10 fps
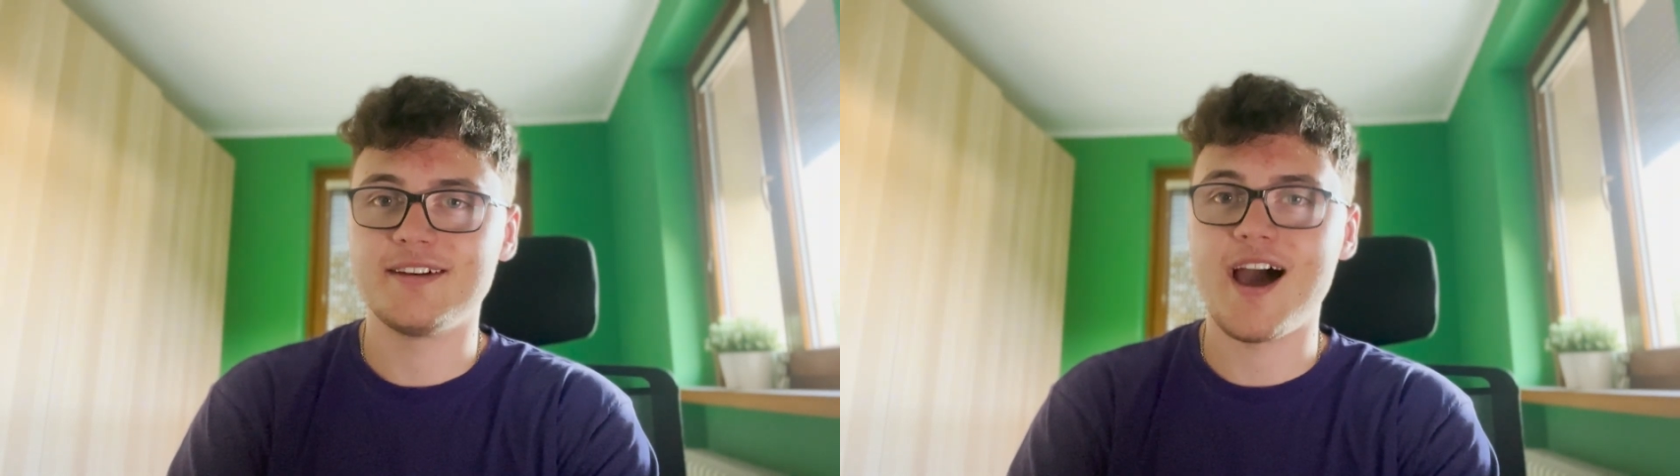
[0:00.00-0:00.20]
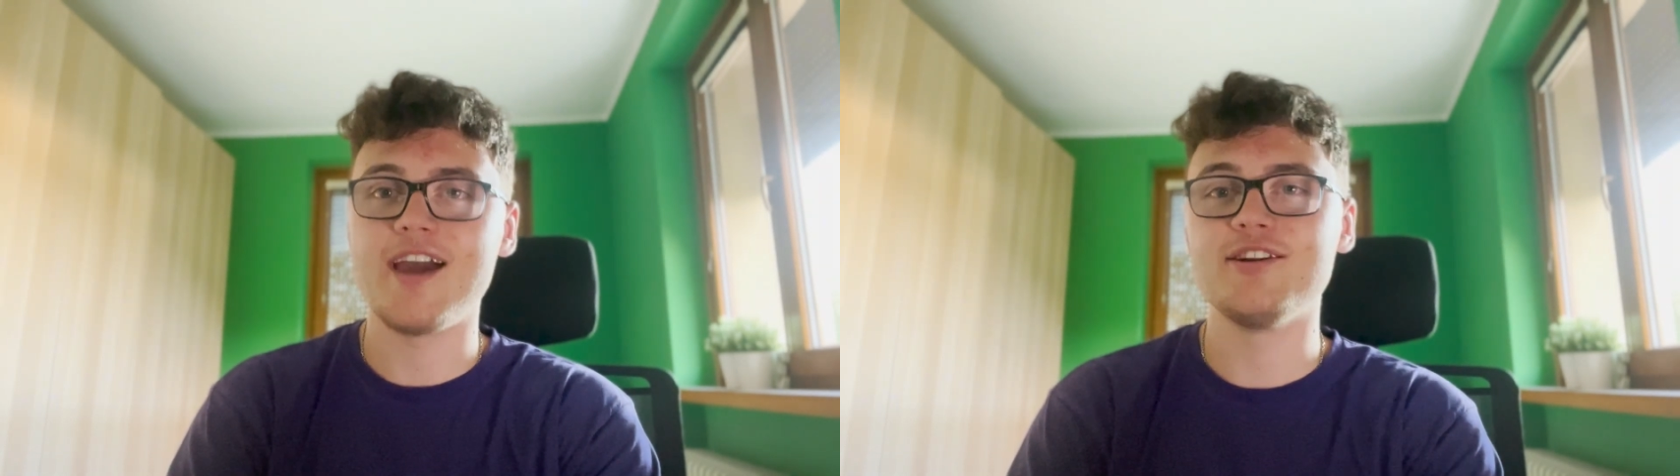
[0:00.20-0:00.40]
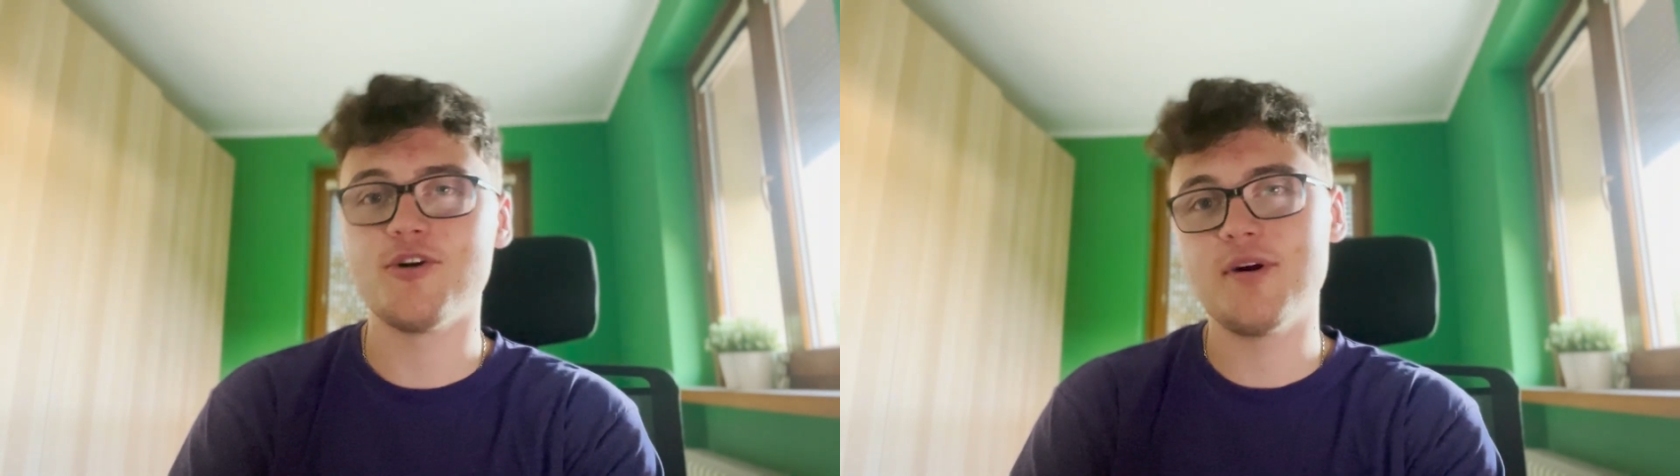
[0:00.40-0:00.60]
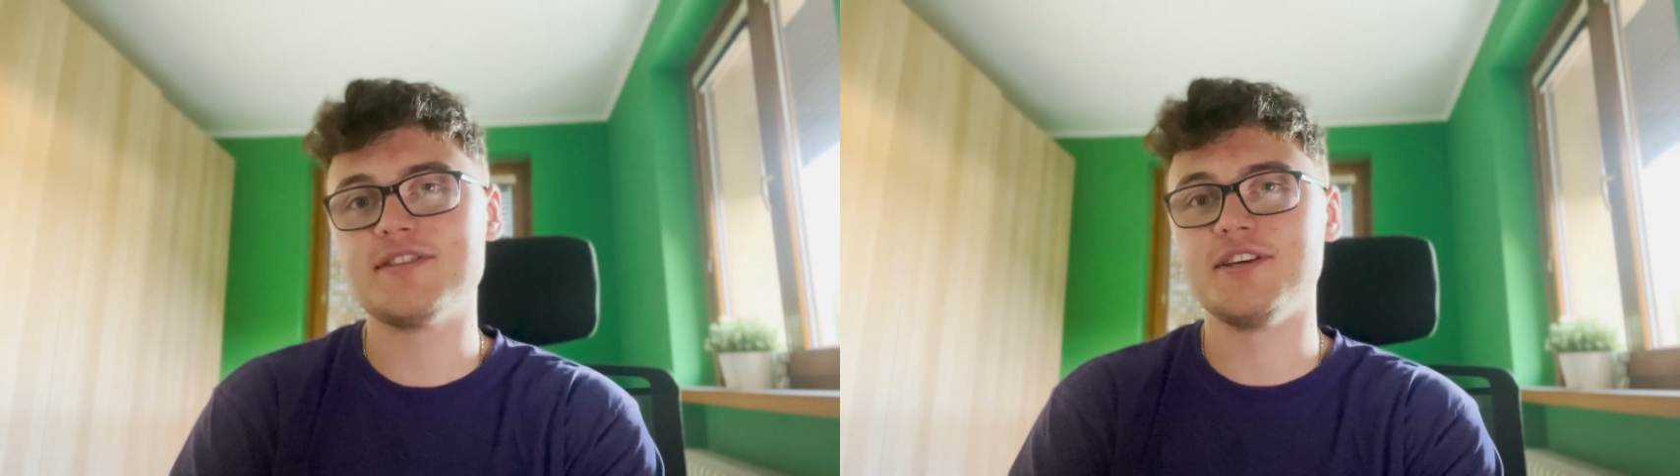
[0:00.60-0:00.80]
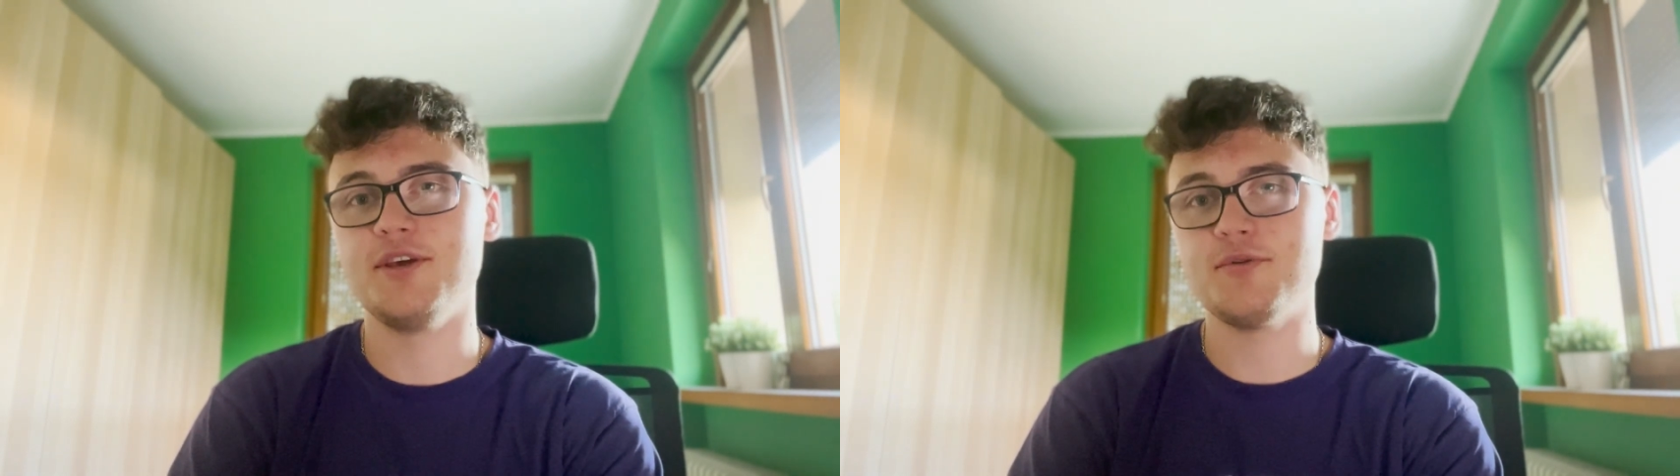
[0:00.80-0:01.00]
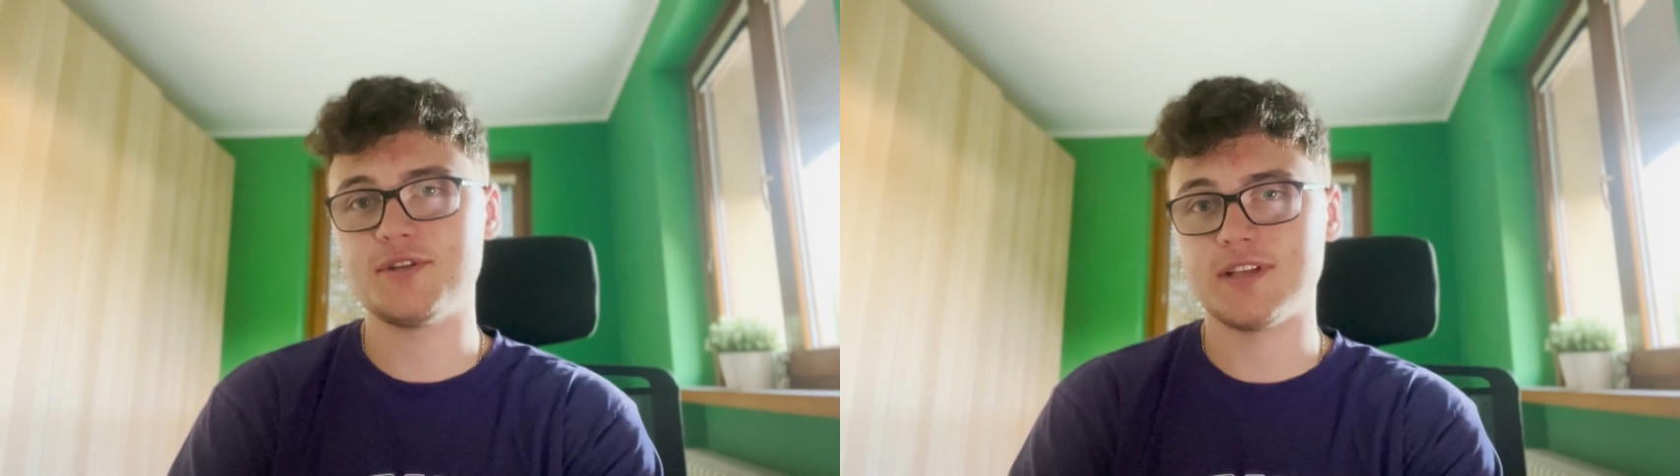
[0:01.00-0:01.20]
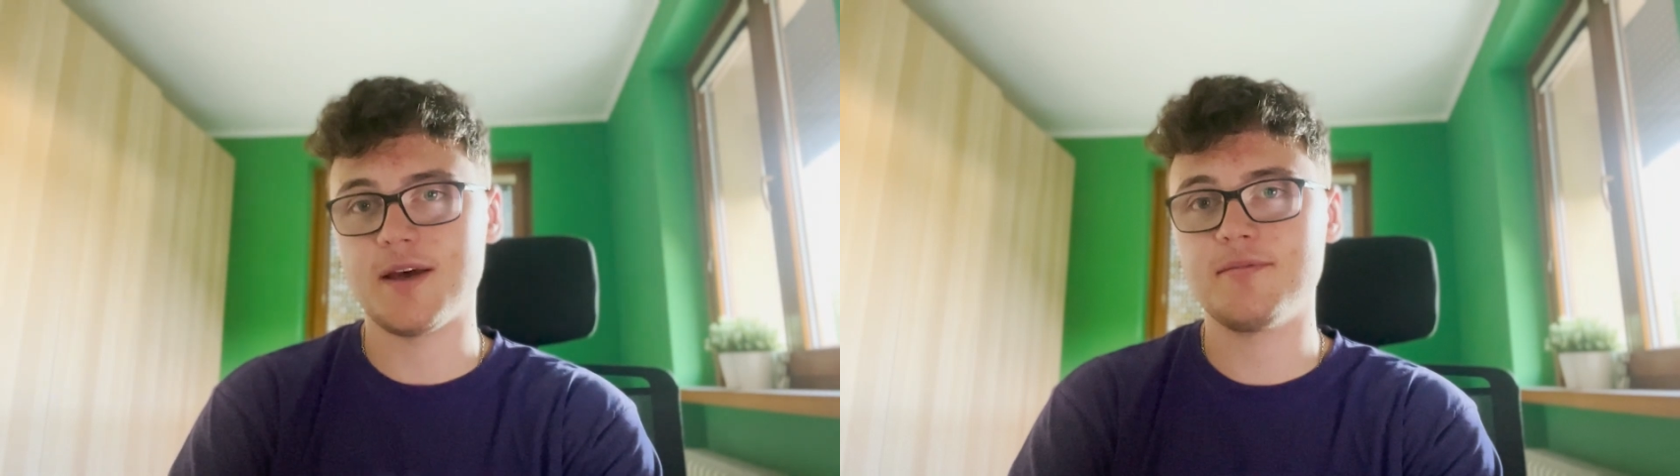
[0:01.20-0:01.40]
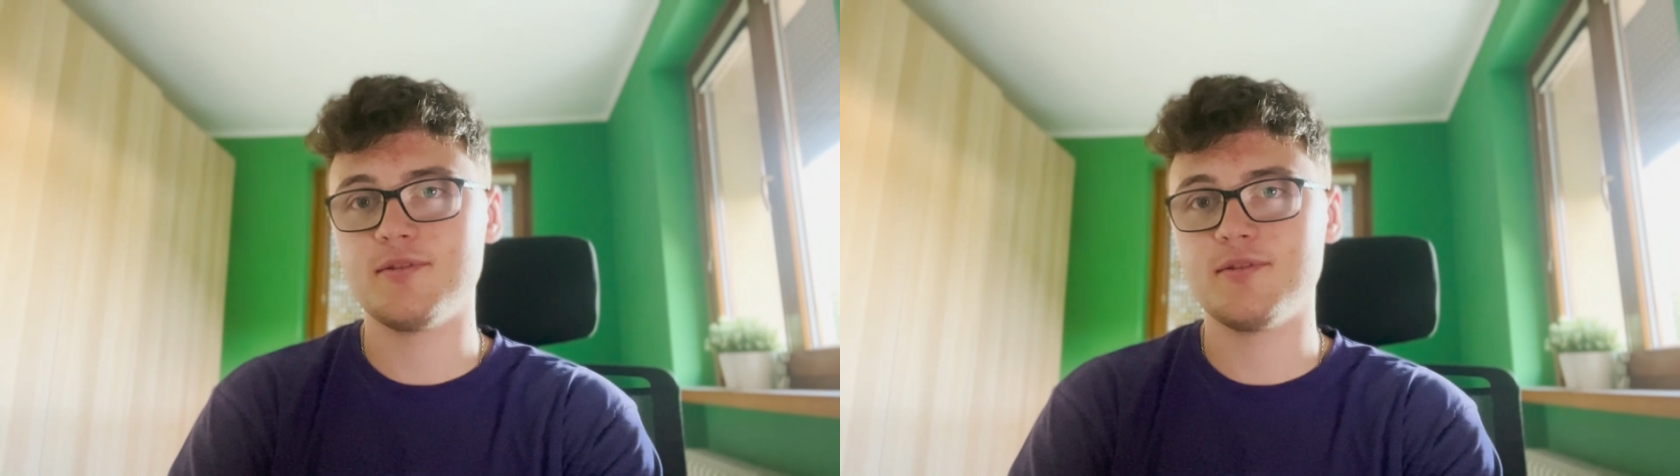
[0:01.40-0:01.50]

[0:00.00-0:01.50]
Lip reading: I know it's a huge step